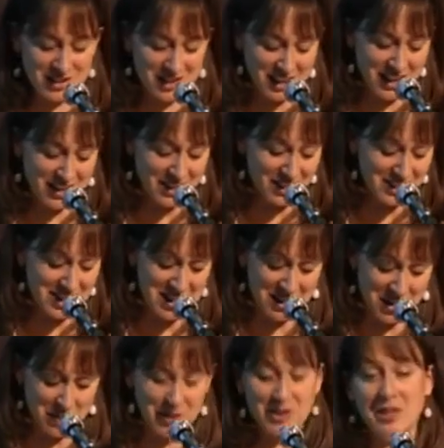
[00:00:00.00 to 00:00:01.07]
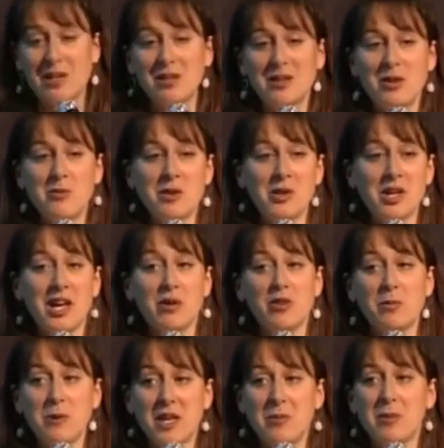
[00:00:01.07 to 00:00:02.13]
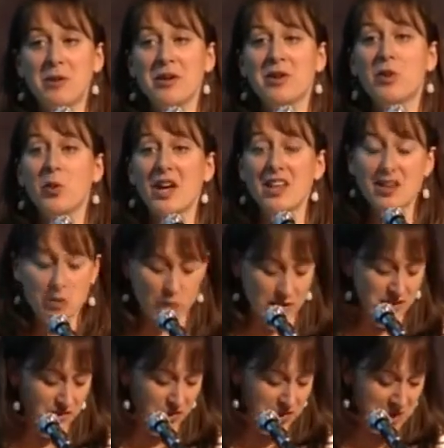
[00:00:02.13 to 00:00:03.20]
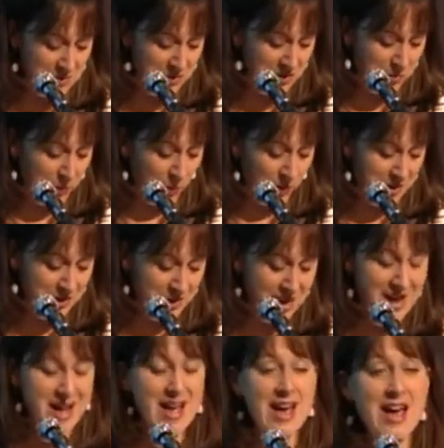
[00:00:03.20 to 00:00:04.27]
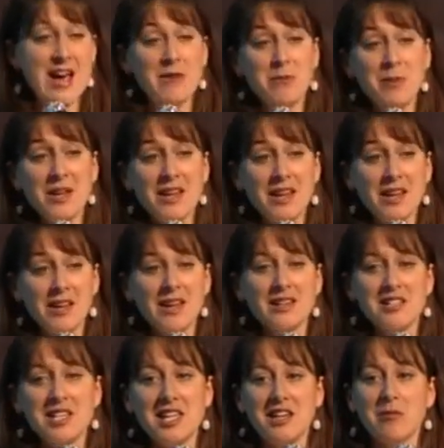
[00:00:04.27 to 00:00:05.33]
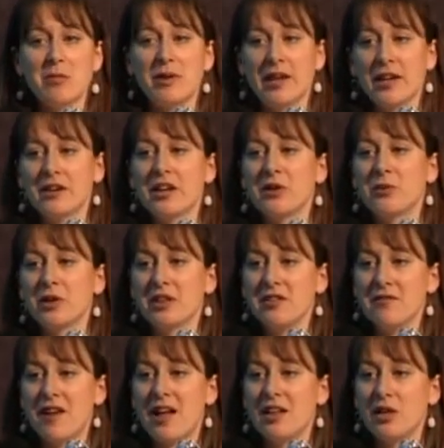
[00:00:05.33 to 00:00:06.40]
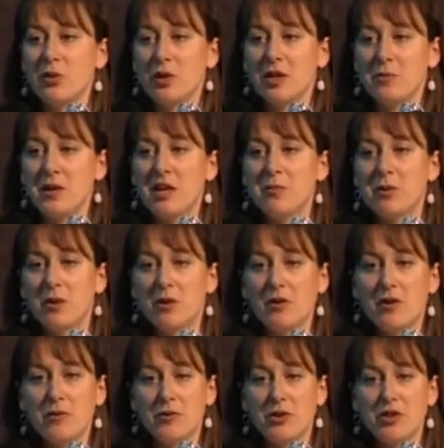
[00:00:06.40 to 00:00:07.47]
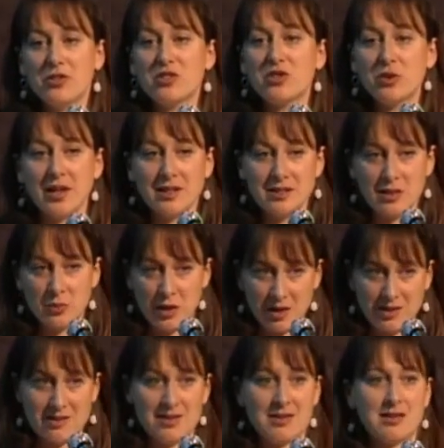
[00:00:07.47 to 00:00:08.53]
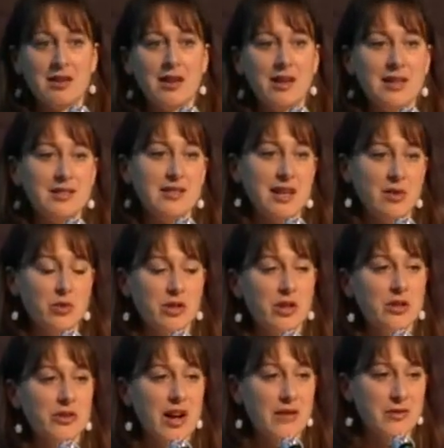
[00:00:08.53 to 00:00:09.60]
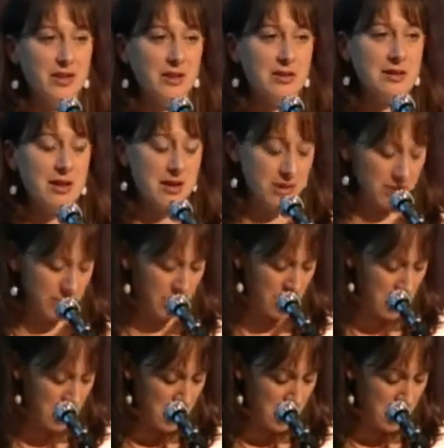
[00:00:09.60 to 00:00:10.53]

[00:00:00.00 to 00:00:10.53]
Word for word: skills and the ability to communicate with people in a way that works for them is important. And being a team player and really valuing people for their strengths and weaknesses, like I said, with our graphic designers